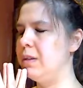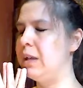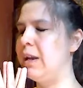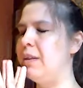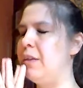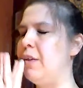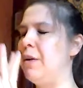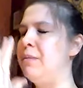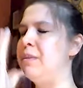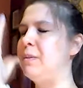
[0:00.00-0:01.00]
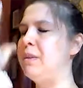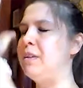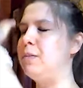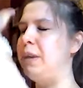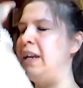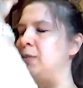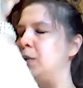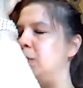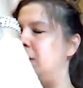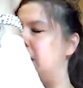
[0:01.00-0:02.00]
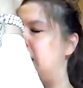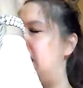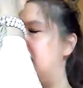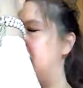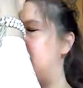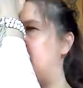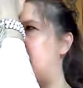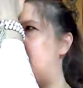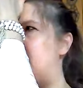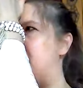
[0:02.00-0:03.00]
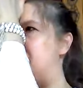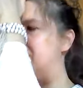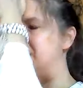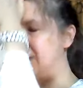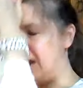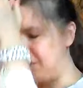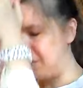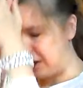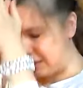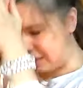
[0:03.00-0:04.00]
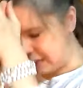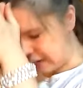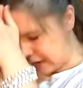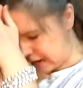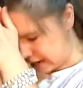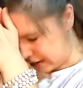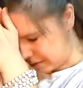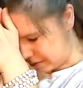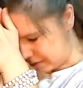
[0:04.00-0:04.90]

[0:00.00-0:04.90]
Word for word: Sliding the thumbs up to the space between the eyebrows. Namaste.